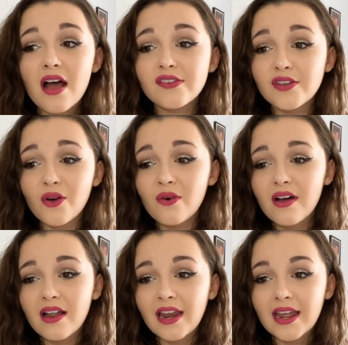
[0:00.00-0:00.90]

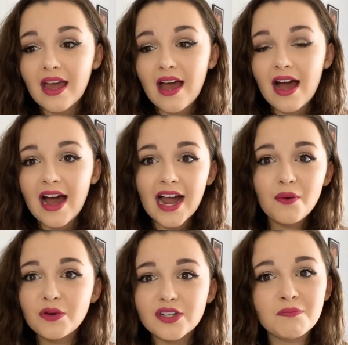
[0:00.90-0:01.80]
So like, I
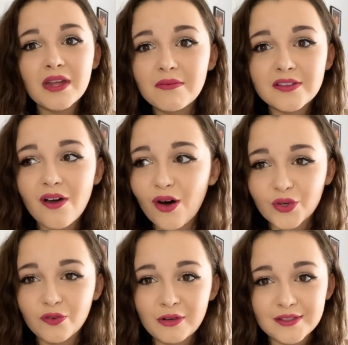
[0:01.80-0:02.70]
would just make this
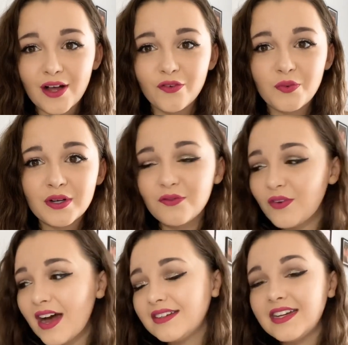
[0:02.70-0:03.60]
harder for myself in
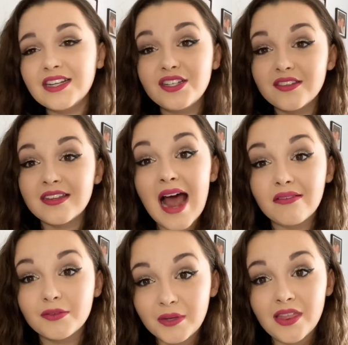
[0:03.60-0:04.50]
fact, it doesn't
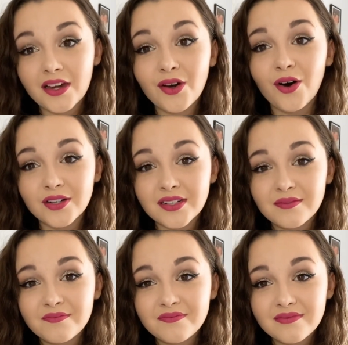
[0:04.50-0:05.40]
have to be that hard
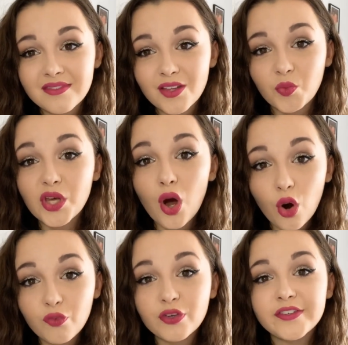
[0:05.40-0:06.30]
we
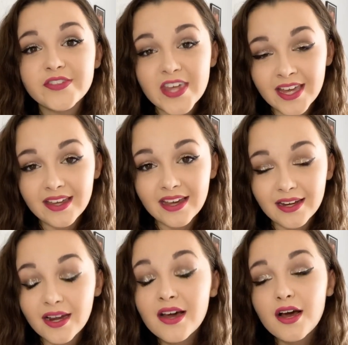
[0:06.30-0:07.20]
overthink
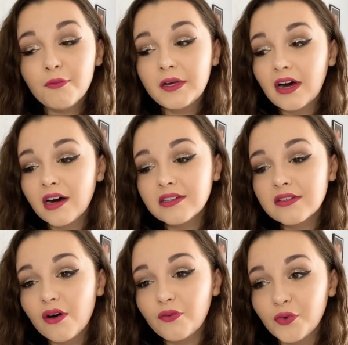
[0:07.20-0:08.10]
it. Because
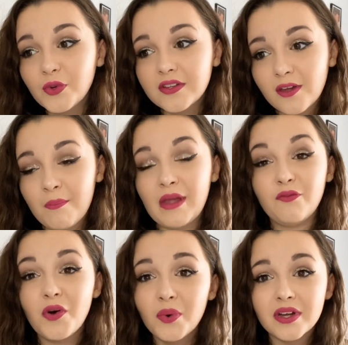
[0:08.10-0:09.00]
food is our
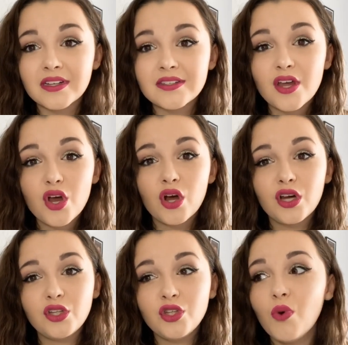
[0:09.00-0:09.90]
main focus,
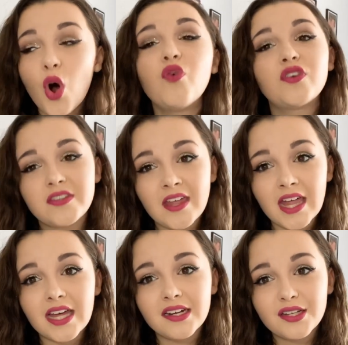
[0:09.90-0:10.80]
you
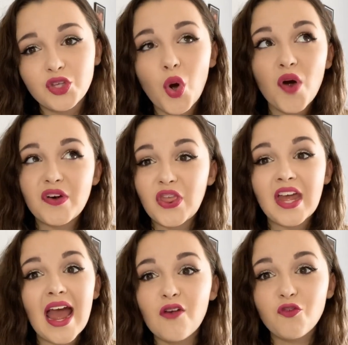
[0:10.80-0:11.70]
overthink it. You
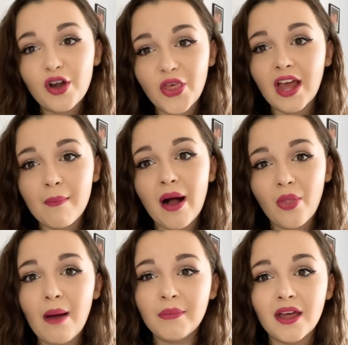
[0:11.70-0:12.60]
overthink everything about
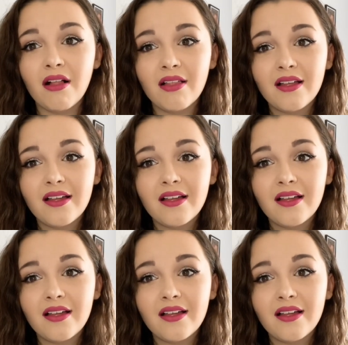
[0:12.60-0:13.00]
that meal.